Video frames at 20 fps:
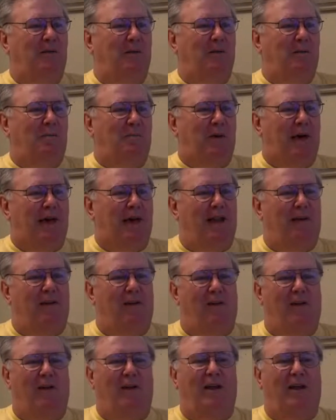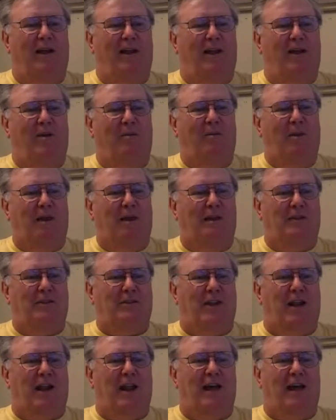pedal a little bit. There's a
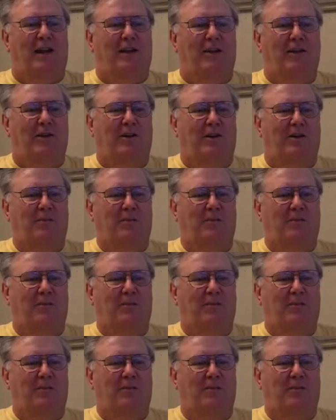lot of good